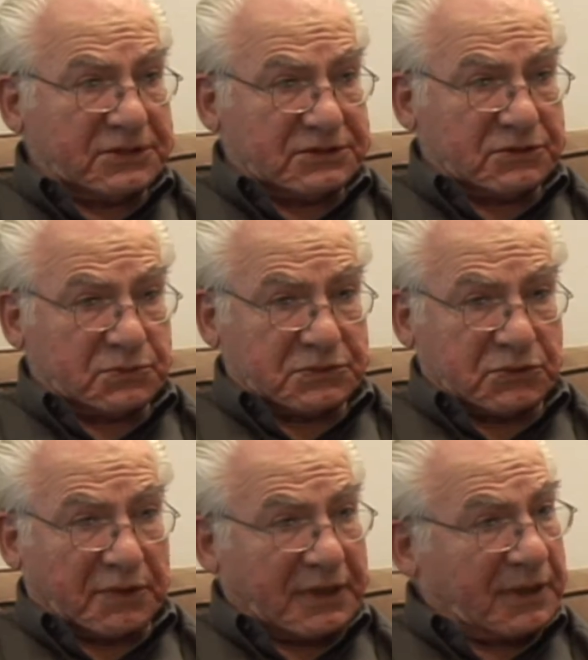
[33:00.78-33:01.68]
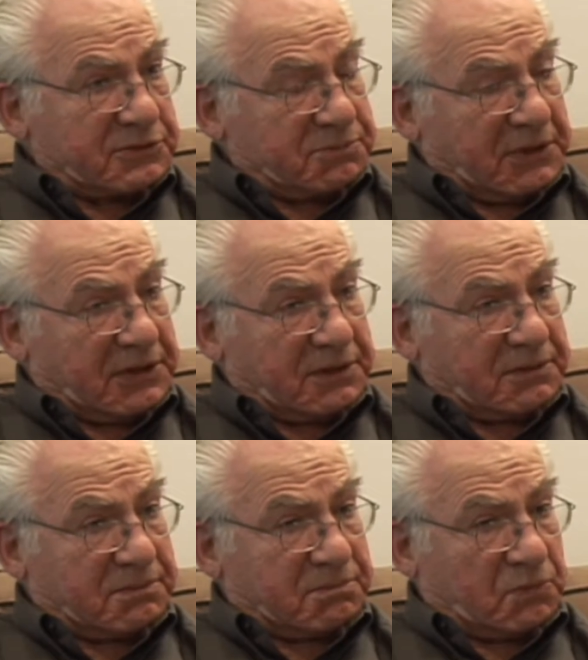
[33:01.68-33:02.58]
business was going on, I was
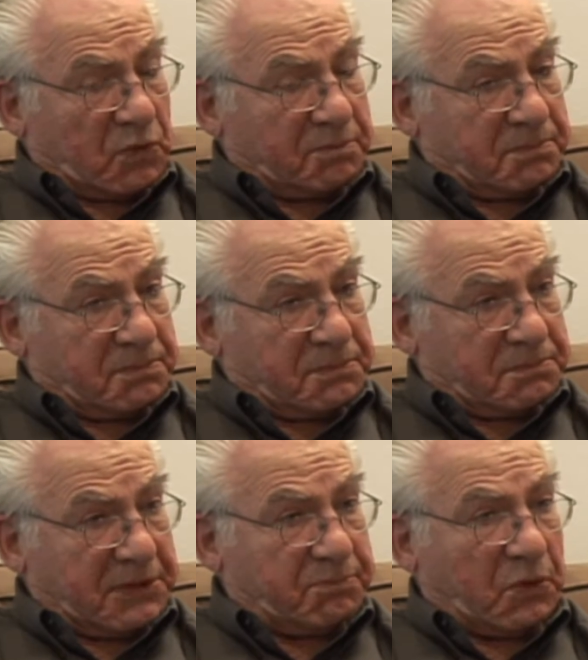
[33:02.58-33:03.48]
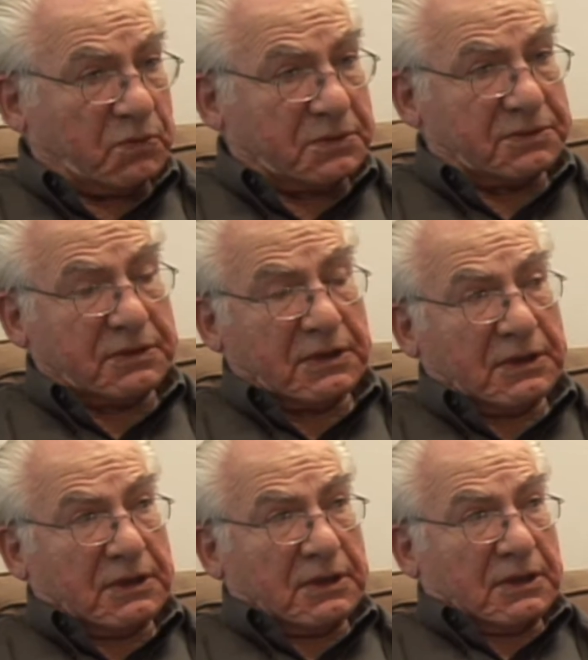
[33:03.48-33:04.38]
meeting more people and
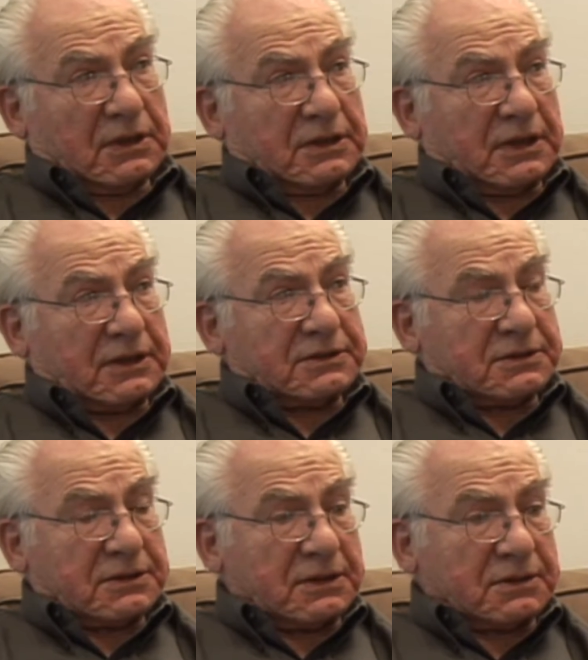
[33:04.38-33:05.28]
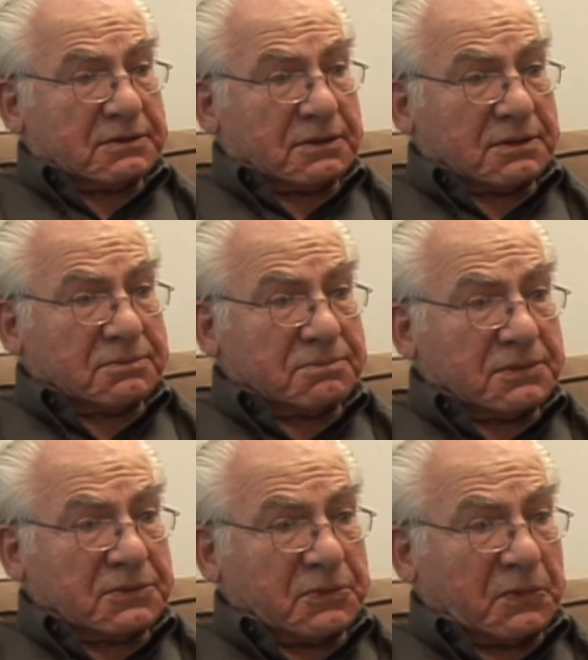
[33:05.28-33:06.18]
and and
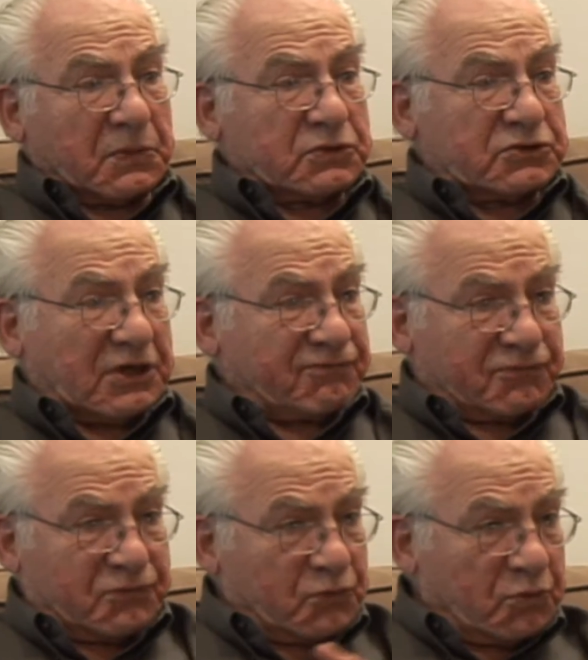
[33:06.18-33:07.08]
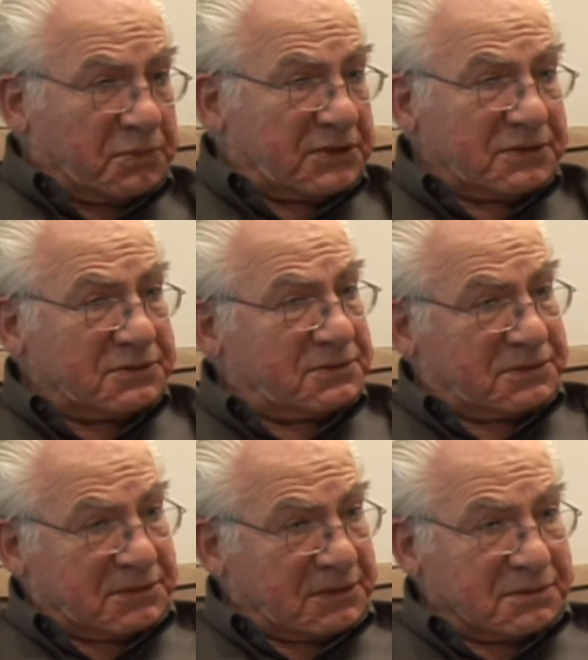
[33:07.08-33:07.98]
um, Jeff Rubin
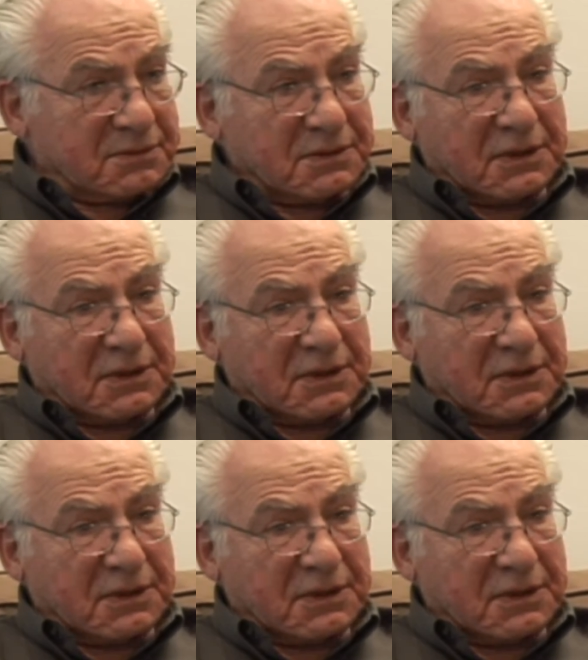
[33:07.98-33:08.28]
and, yeah.